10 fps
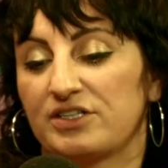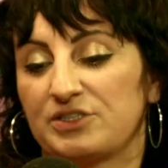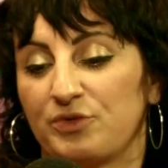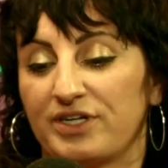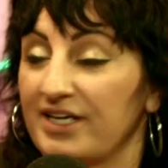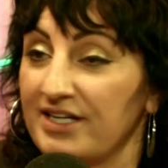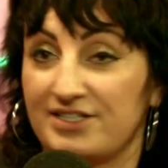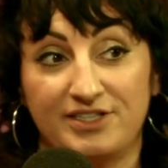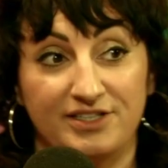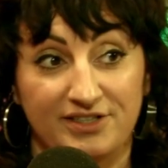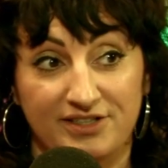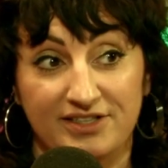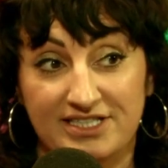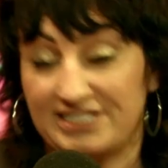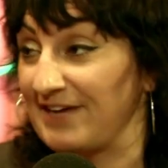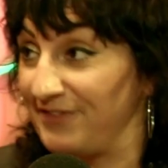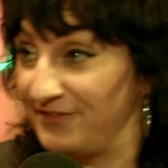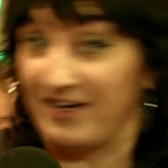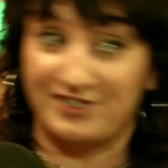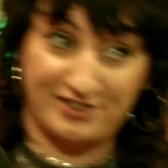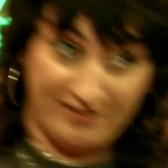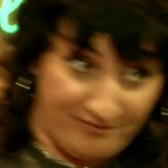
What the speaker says: So we're going to get into the Steph Infection